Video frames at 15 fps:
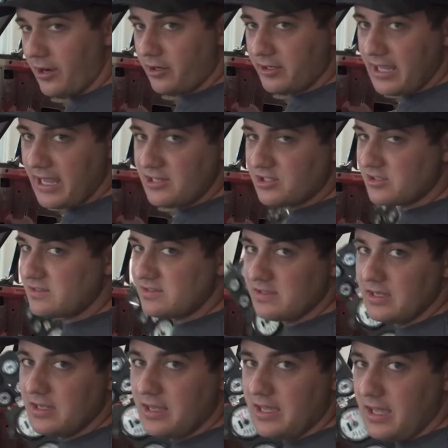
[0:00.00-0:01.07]
our gauges.
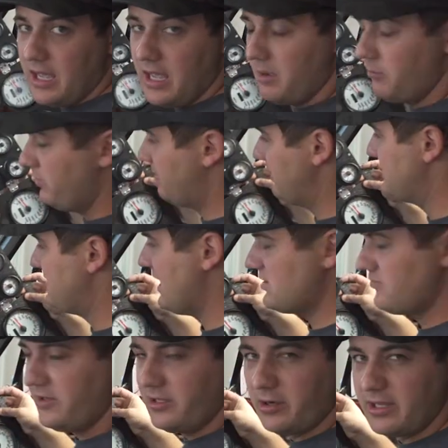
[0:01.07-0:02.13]
Um, we've been
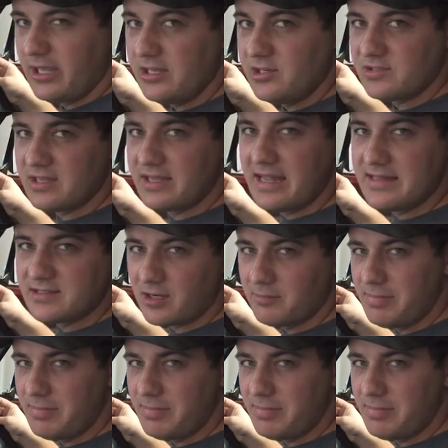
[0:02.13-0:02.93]
testing our gauges against our